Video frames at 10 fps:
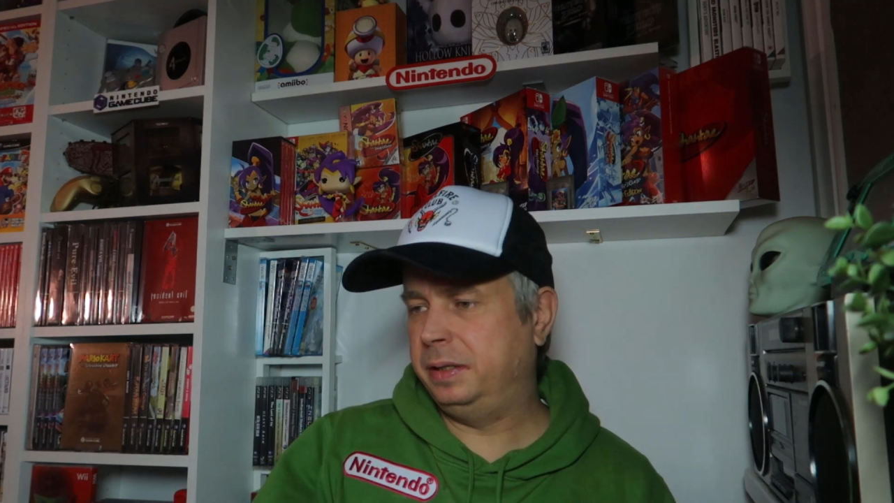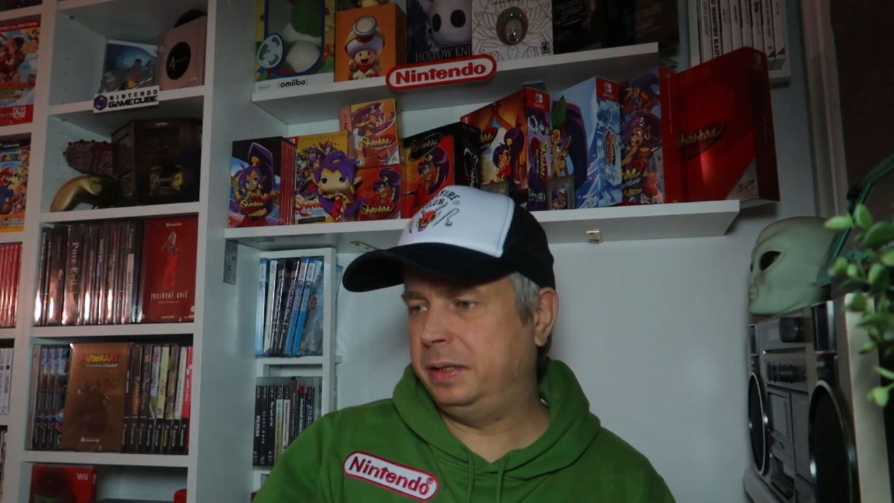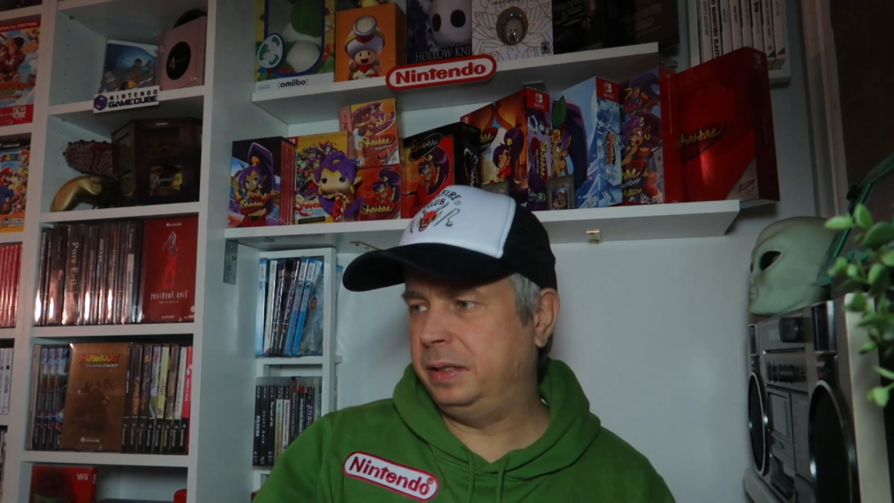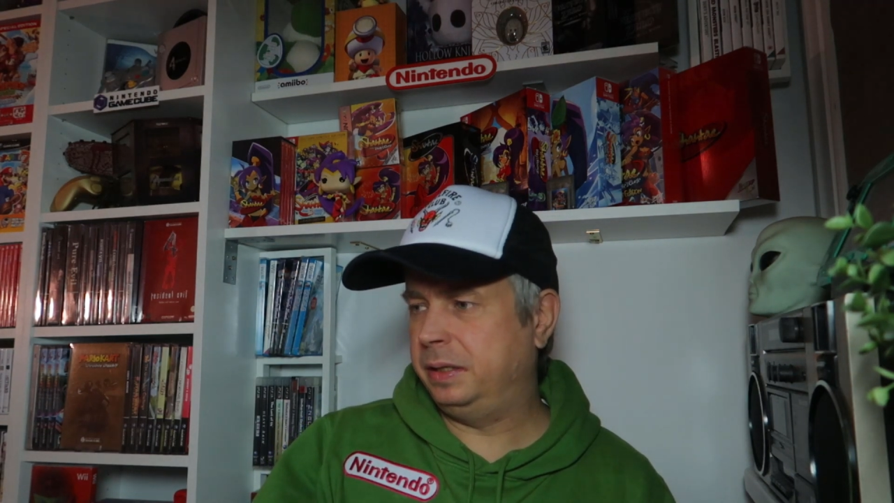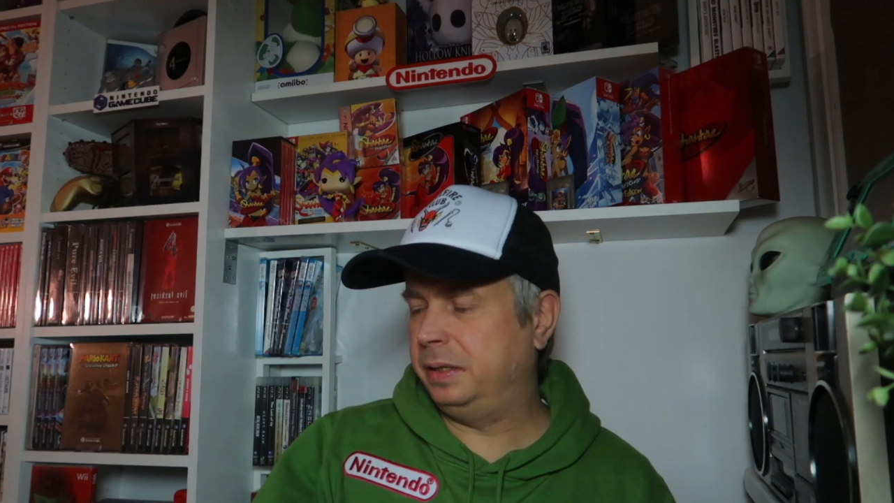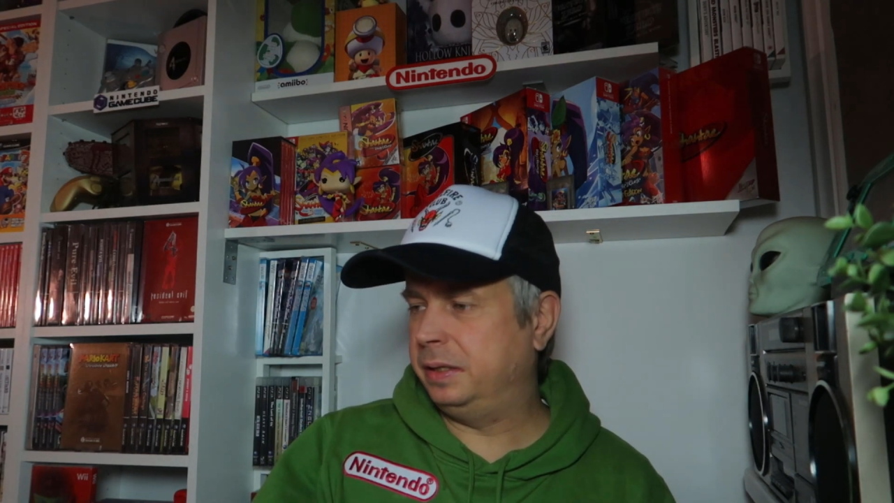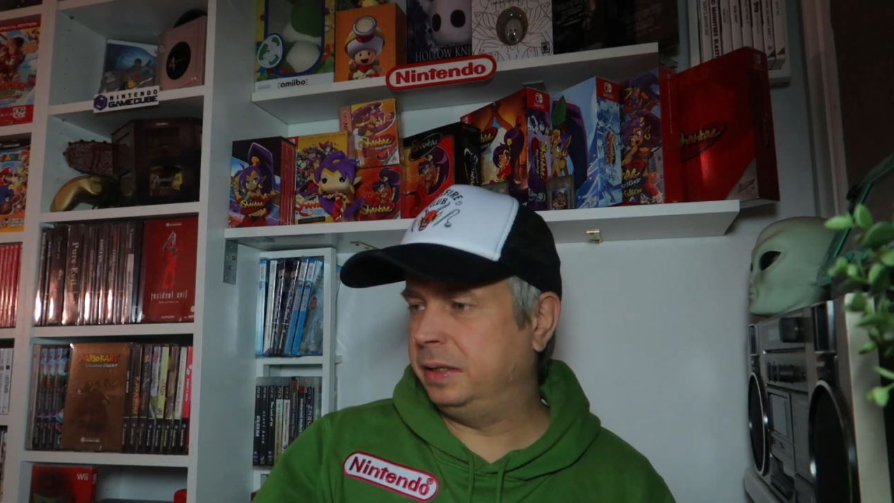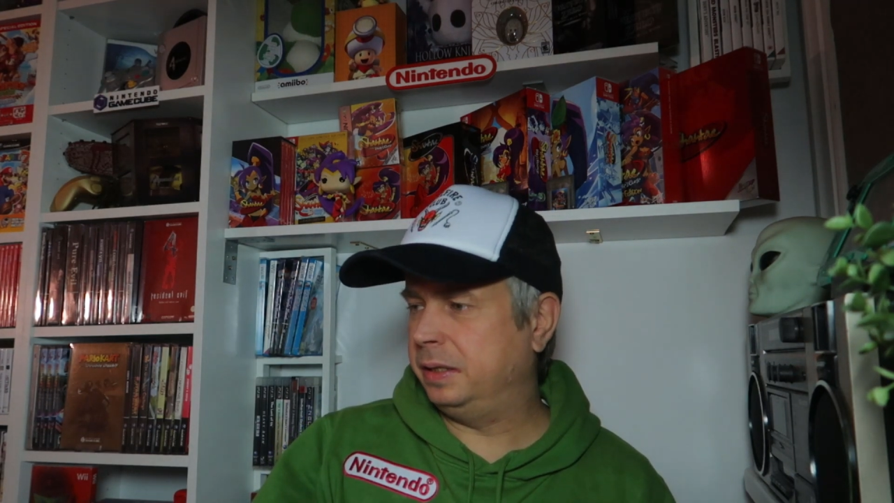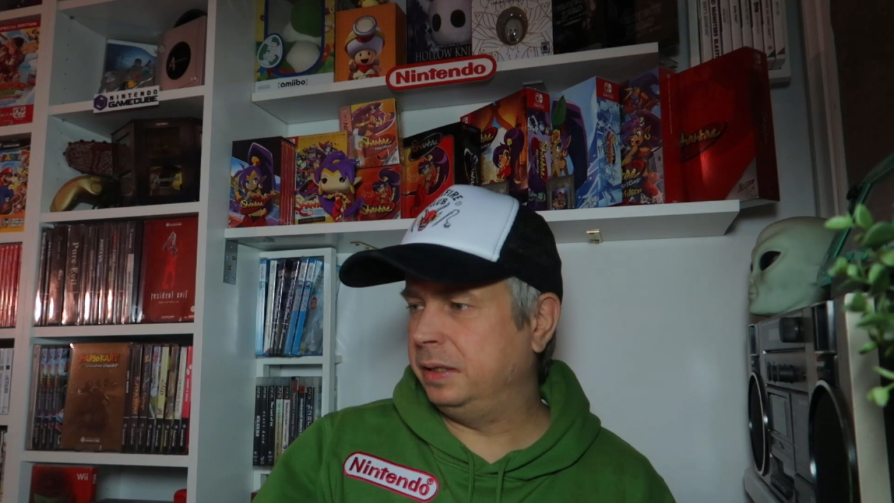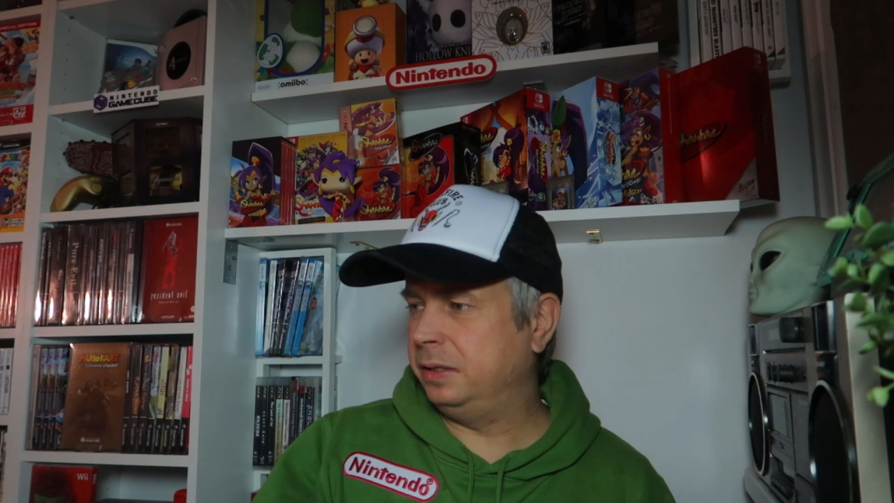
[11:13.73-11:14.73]

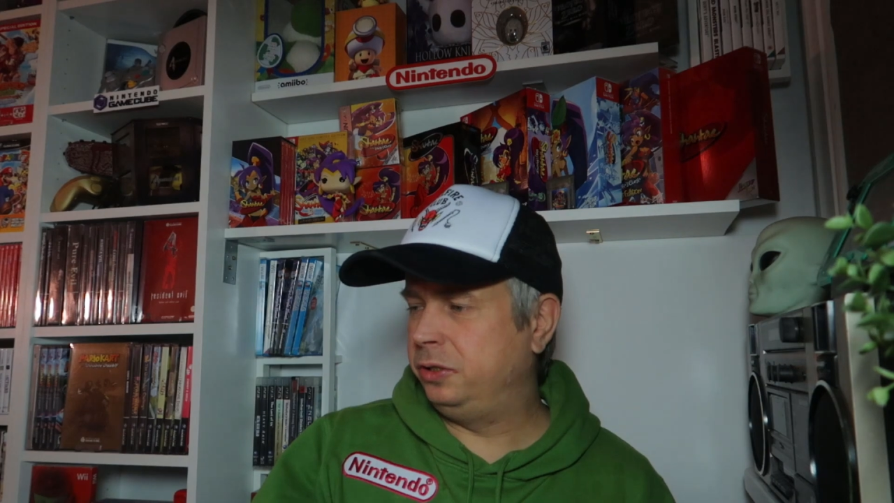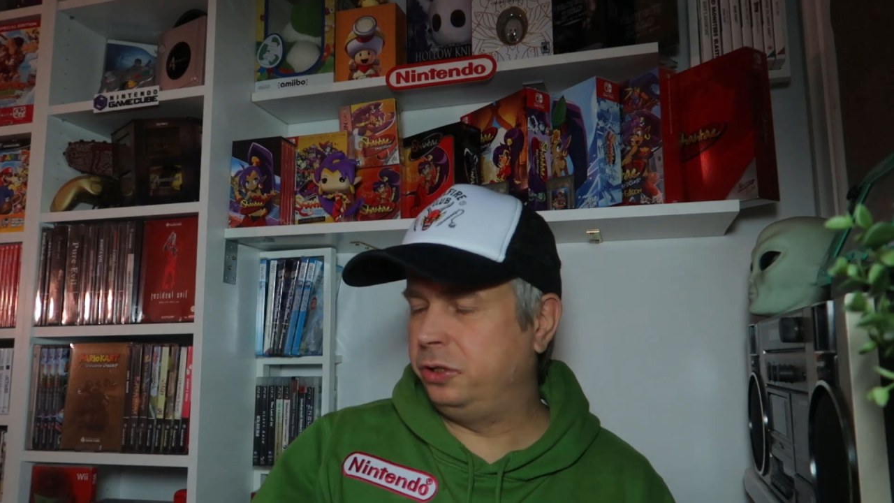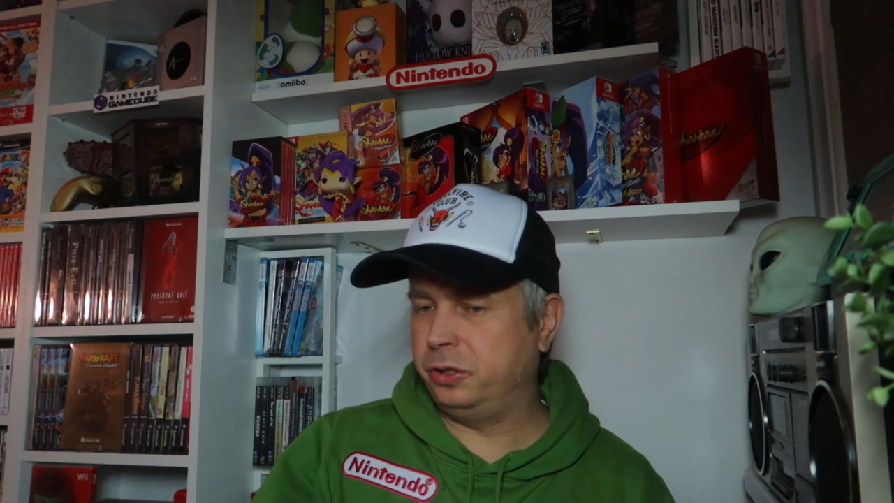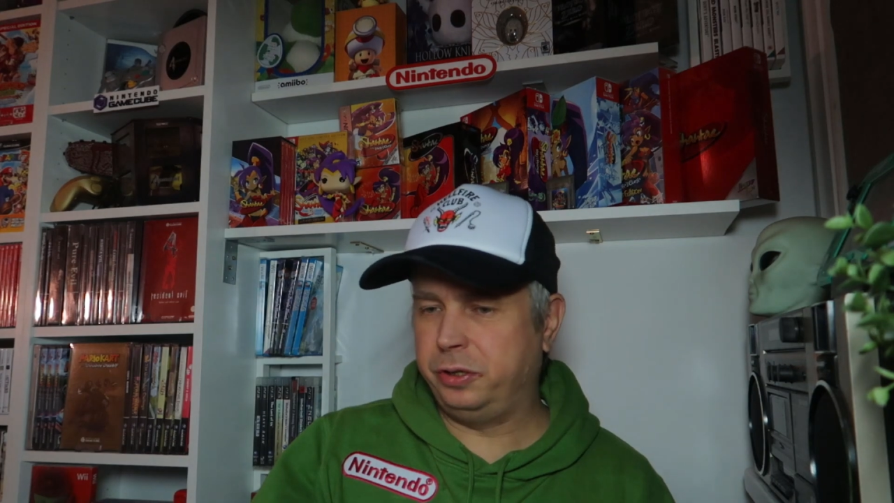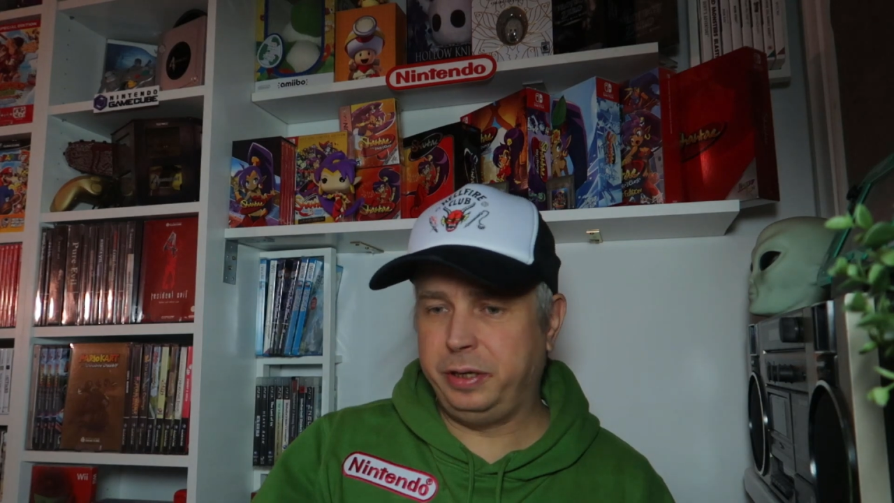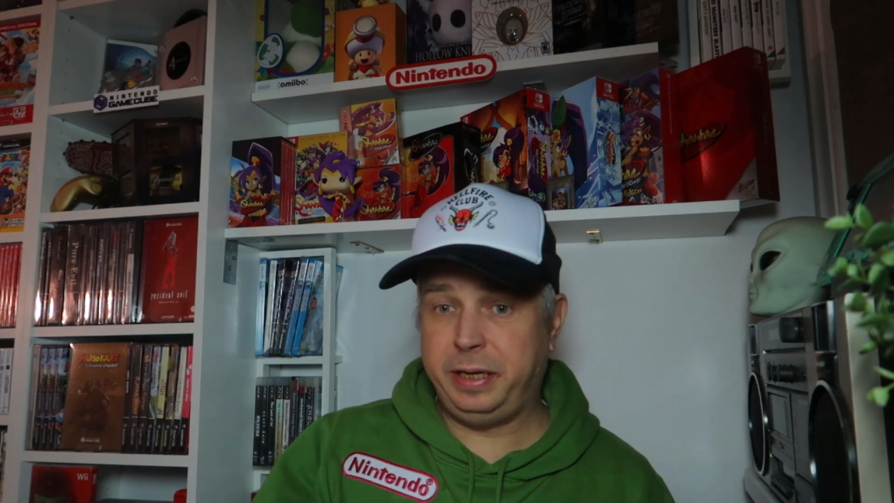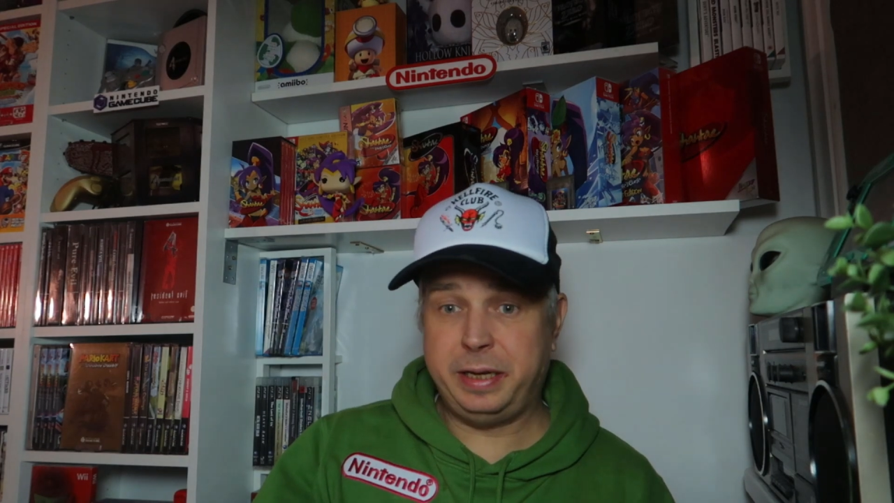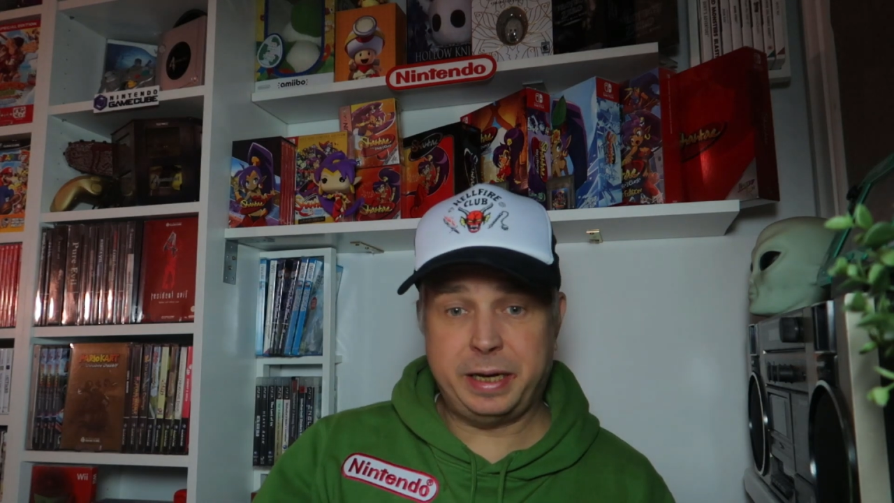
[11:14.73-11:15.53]
and Journey.